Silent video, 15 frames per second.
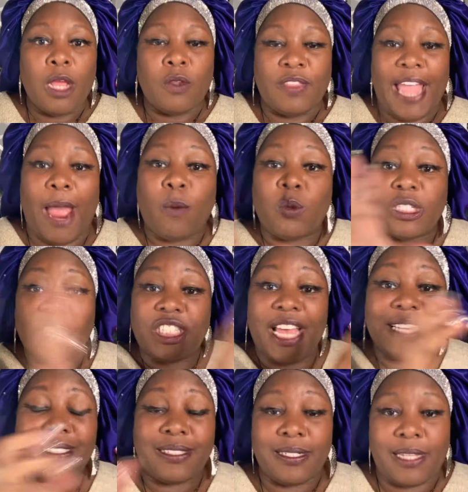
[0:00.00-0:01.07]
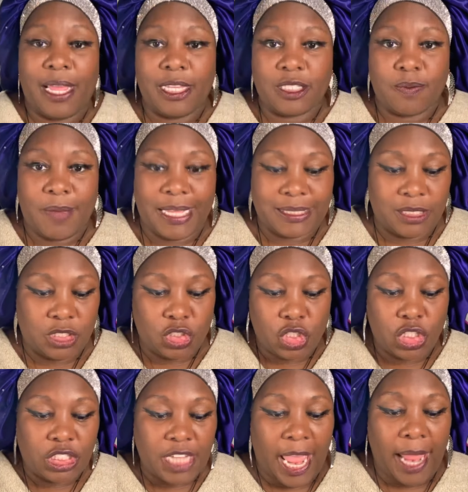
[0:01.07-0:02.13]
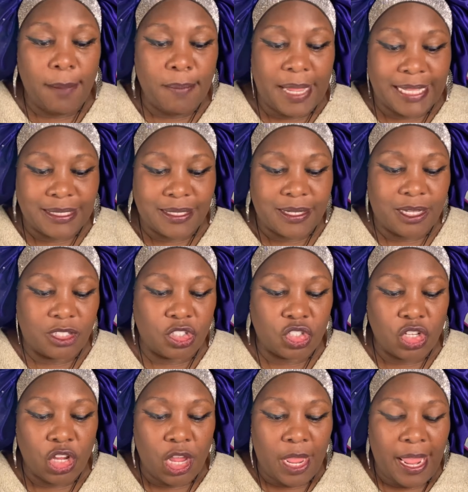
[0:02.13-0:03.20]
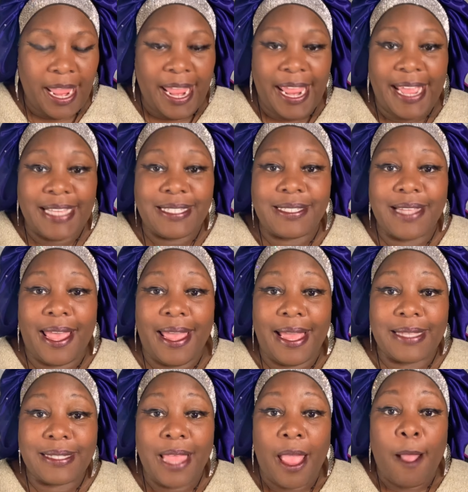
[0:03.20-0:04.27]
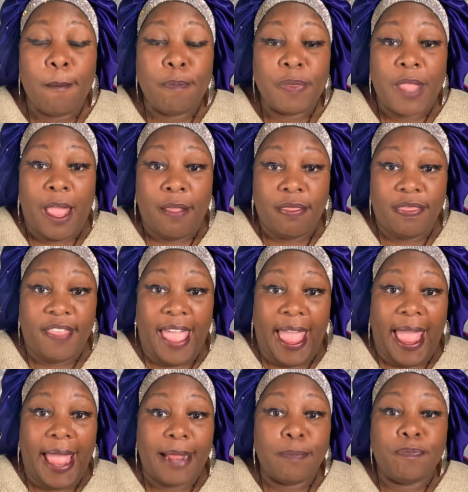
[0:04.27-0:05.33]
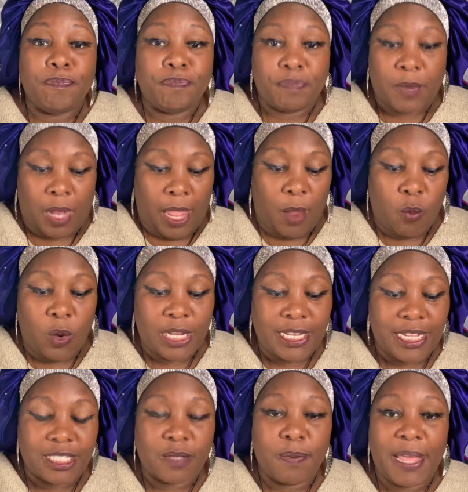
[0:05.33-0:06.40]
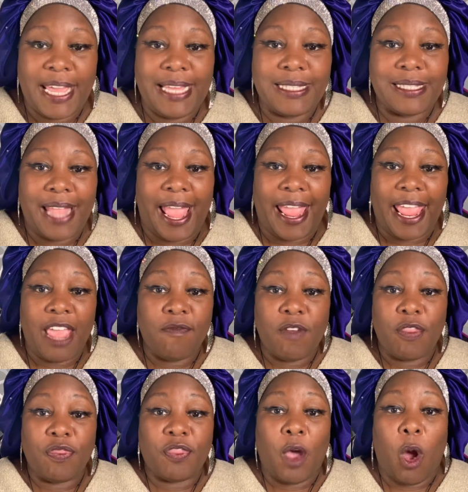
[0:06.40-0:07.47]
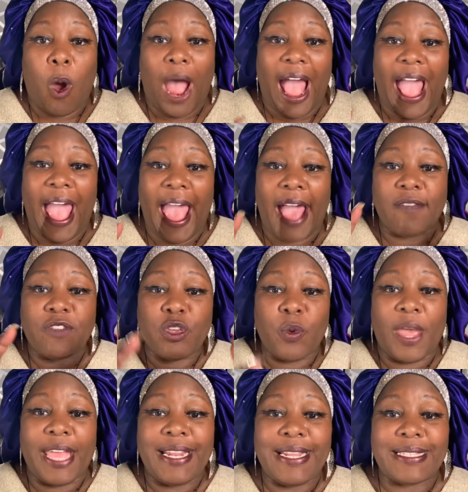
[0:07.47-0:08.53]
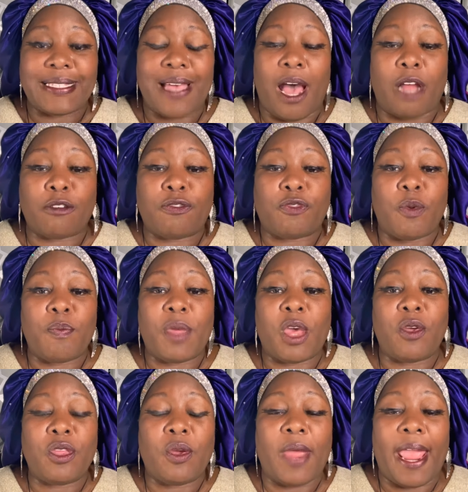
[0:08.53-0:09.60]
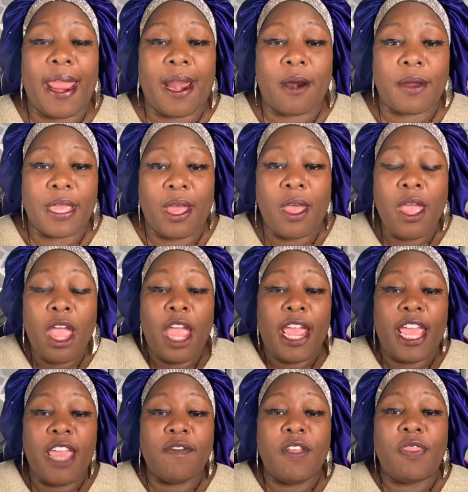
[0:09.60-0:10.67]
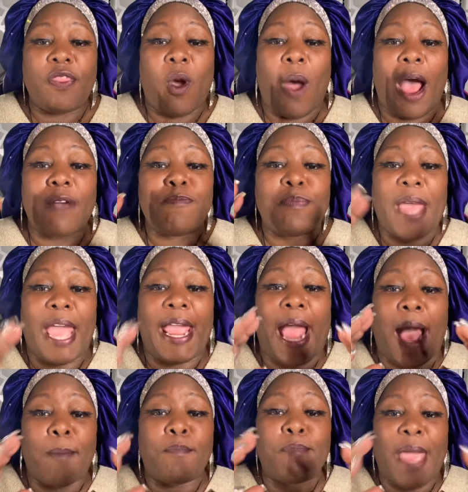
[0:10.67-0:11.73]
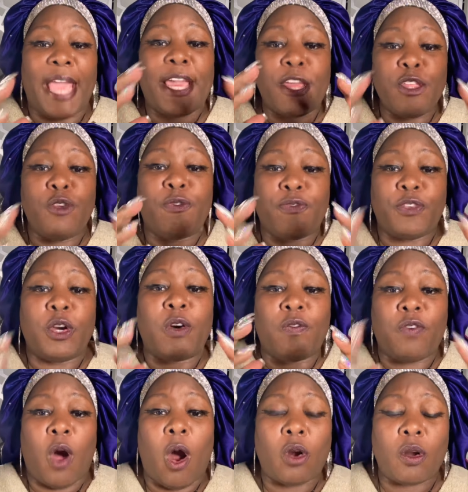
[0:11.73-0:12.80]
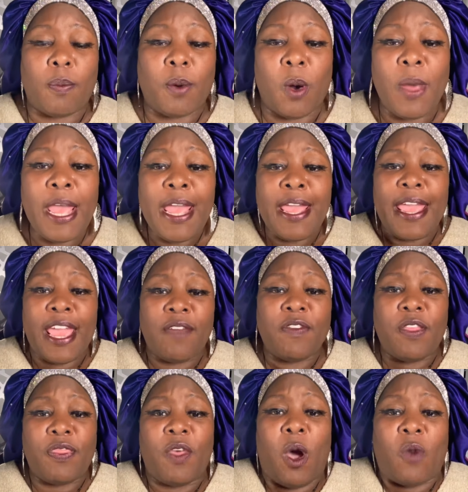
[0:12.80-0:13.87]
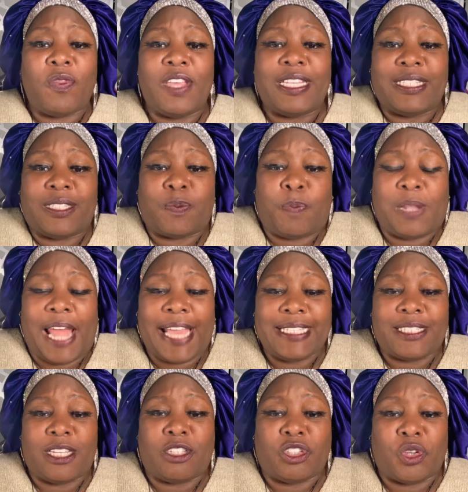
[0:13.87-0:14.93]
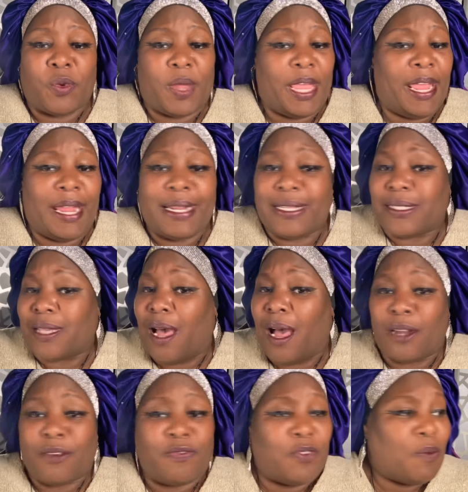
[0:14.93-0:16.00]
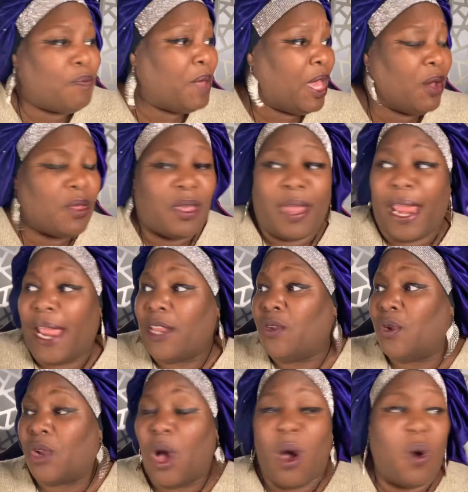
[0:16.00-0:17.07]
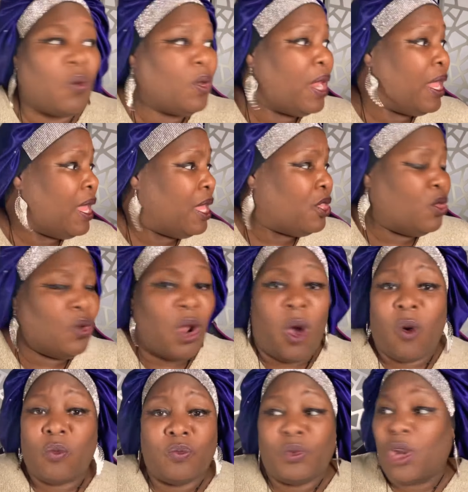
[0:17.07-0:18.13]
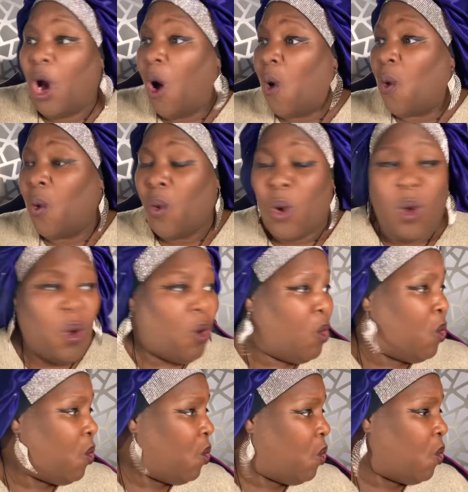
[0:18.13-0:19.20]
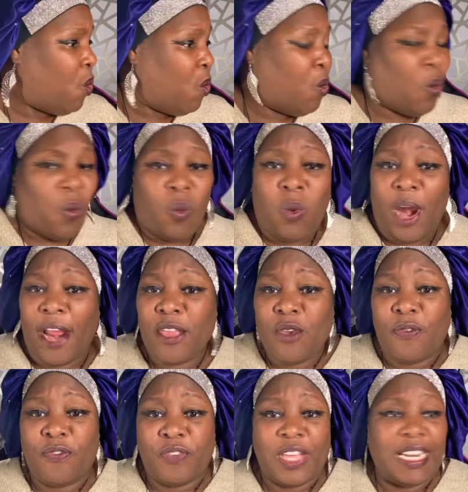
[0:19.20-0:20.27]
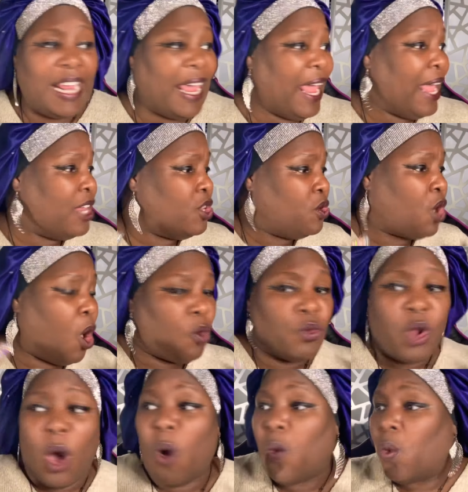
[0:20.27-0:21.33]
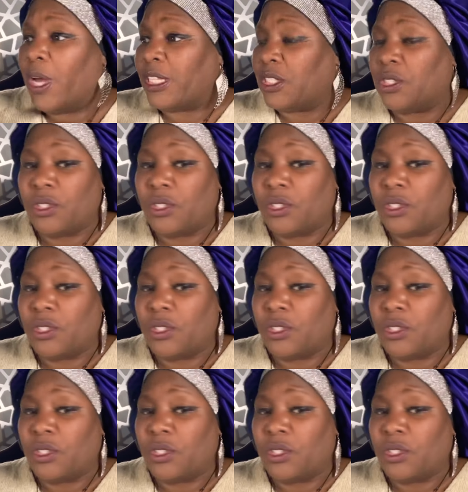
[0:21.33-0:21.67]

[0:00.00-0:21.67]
That was yesterday's message. Today's message, it says that, and what this means that even though I have you in this unfamiliar area, even though I make I'm making you feel vulnerable, even though this place that you're in is unfamiliar and you don't you don't know where you fit in, you don't know what to